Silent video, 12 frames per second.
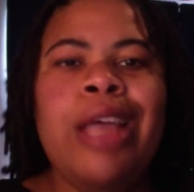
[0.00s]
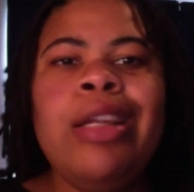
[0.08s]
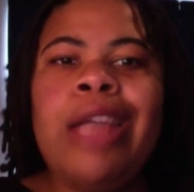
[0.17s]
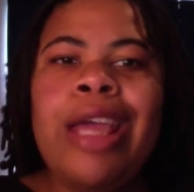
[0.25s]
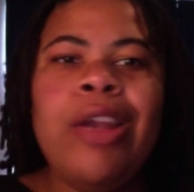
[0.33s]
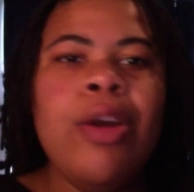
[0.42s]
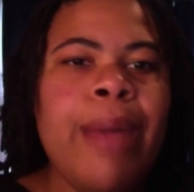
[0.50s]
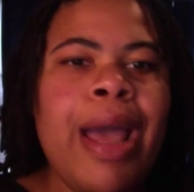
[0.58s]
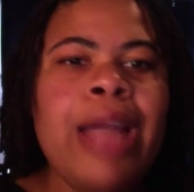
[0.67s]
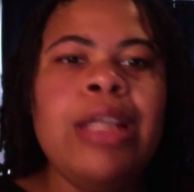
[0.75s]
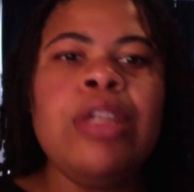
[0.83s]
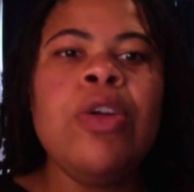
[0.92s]
they
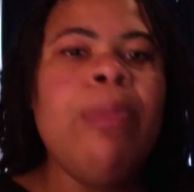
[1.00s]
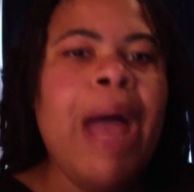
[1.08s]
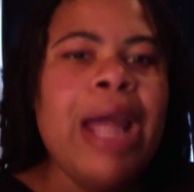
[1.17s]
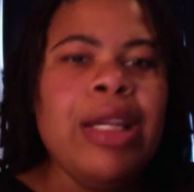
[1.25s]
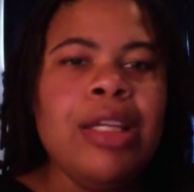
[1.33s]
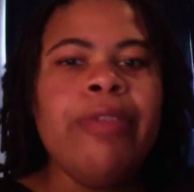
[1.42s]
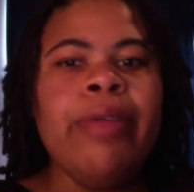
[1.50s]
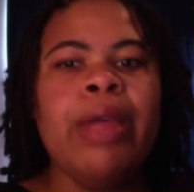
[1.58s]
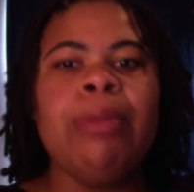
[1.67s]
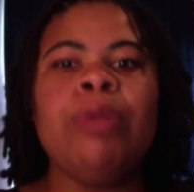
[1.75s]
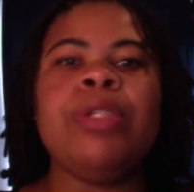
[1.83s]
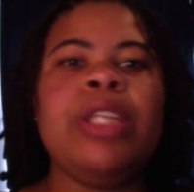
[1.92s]
nobody nobody in the
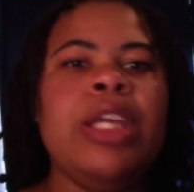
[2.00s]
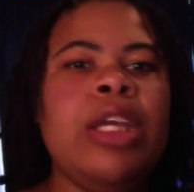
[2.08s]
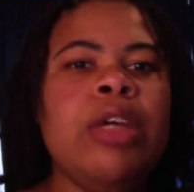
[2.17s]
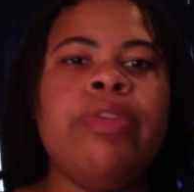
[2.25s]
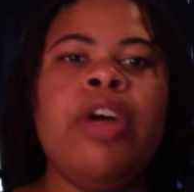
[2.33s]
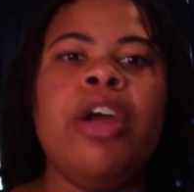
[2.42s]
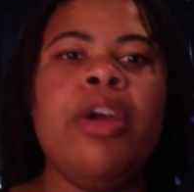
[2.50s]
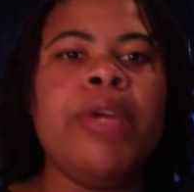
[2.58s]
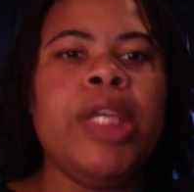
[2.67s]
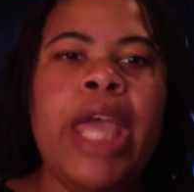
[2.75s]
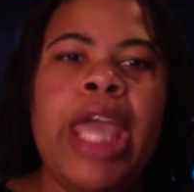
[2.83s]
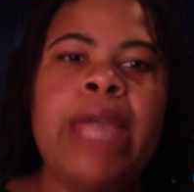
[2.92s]
family was here for her
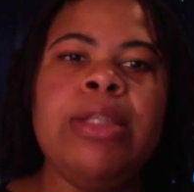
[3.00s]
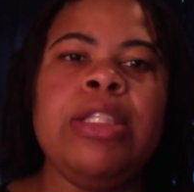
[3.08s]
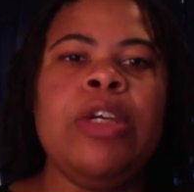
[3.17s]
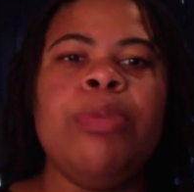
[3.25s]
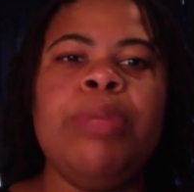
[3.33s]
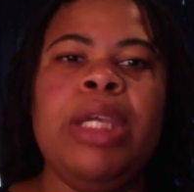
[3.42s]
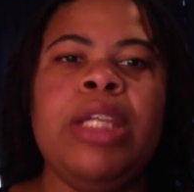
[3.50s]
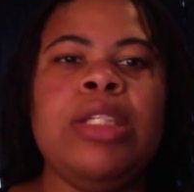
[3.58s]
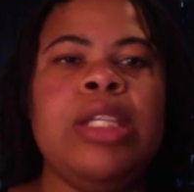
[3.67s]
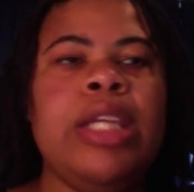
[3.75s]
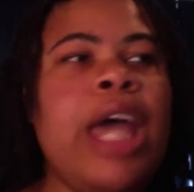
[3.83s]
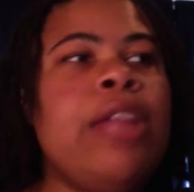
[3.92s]
and Gabe still being
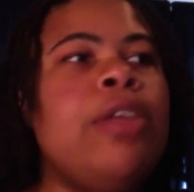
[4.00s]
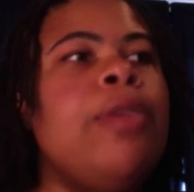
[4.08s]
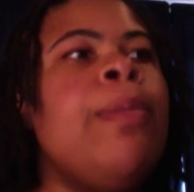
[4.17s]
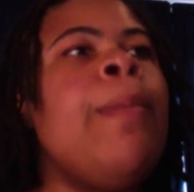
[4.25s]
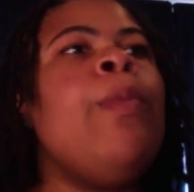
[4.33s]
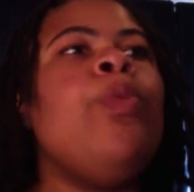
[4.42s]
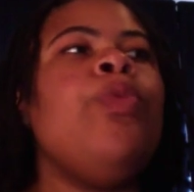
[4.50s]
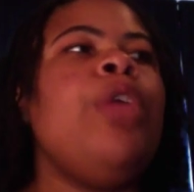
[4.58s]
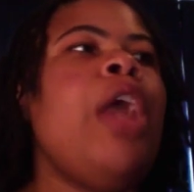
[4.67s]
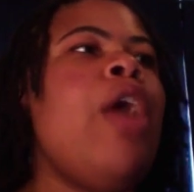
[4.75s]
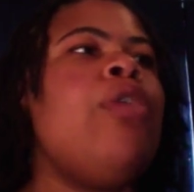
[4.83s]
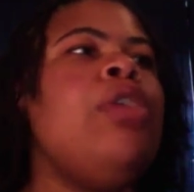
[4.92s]
together. We
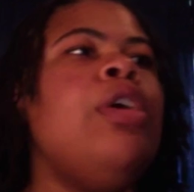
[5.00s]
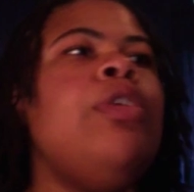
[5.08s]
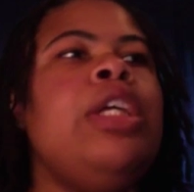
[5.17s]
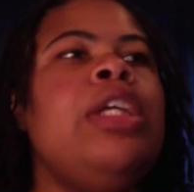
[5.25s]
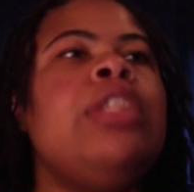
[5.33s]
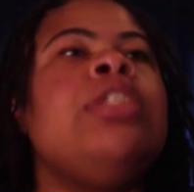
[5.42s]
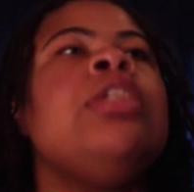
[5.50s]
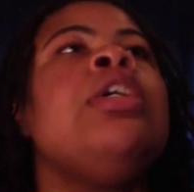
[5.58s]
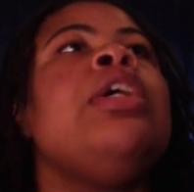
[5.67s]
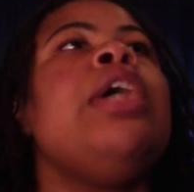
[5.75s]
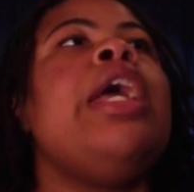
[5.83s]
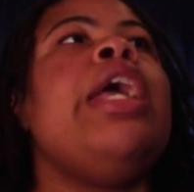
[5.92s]
all know this,
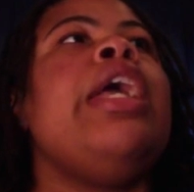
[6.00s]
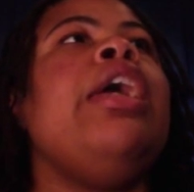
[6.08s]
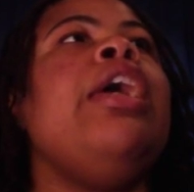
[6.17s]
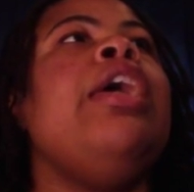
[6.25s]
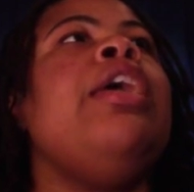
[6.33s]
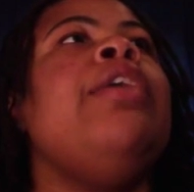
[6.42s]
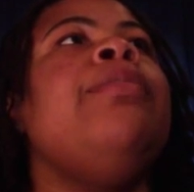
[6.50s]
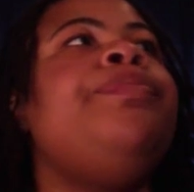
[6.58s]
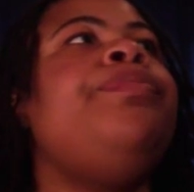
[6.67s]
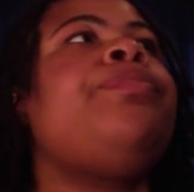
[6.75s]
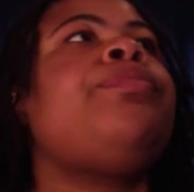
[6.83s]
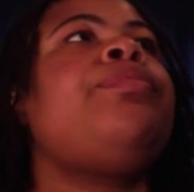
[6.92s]
and
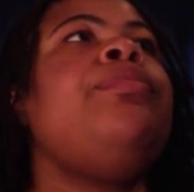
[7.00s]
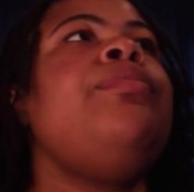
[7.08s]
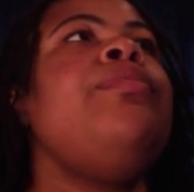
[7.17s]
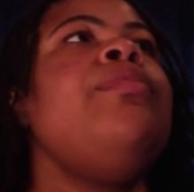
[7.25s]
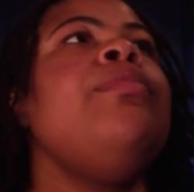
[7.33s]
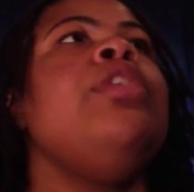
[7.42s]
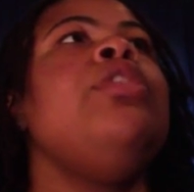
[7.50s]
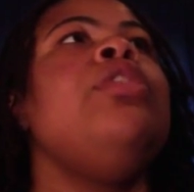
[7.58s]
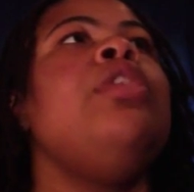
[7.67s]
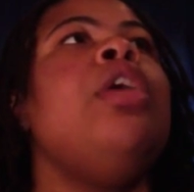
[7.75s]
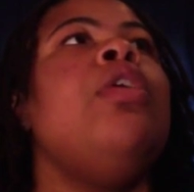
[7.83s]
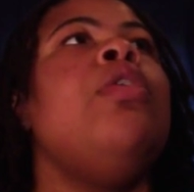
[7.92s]

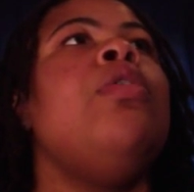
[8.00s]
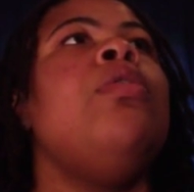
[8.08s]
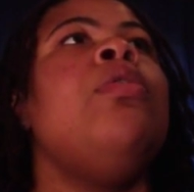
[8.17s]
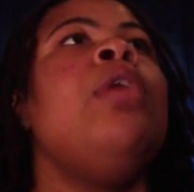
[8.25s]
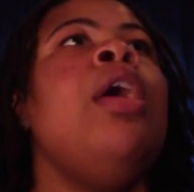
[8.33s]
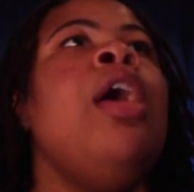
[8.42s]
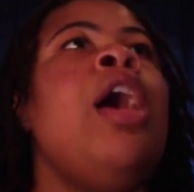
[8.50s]
you know.